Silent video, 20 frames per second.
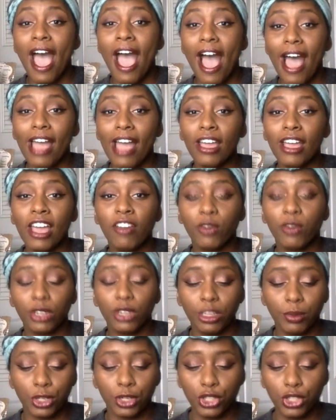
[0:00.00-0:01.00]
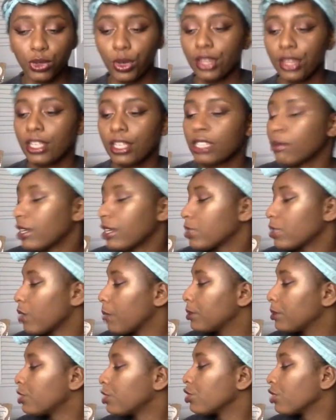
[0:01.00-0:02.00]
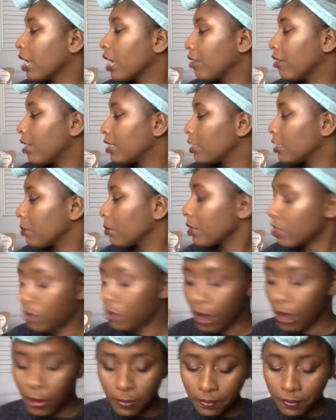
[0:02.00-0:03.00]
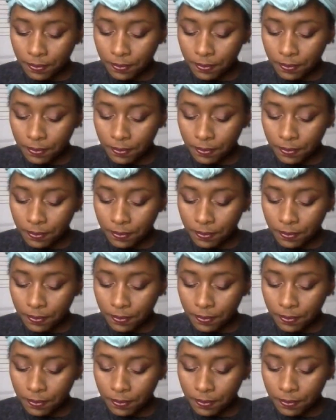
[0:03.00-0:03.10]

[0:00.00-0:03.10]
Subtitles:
I have really been enjoying this. My swap sister gave that to me as well.